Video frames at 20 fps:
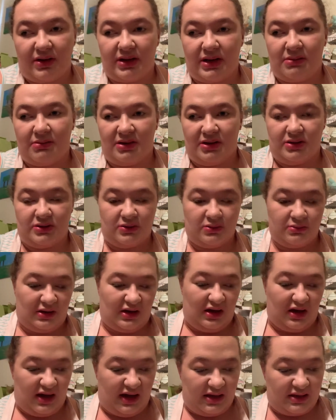I'm going to do my
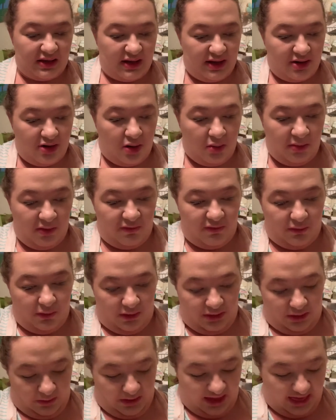eyeliner before
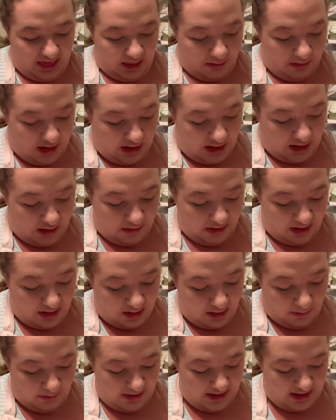the rest of my eye
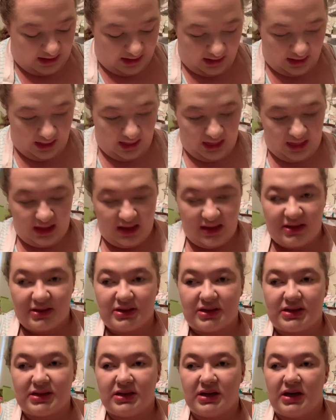makeup because it
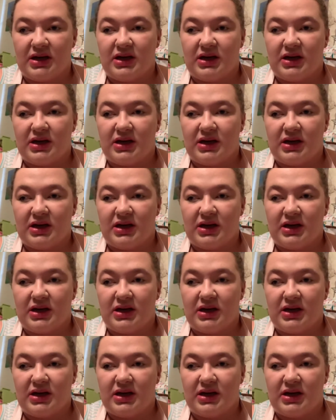is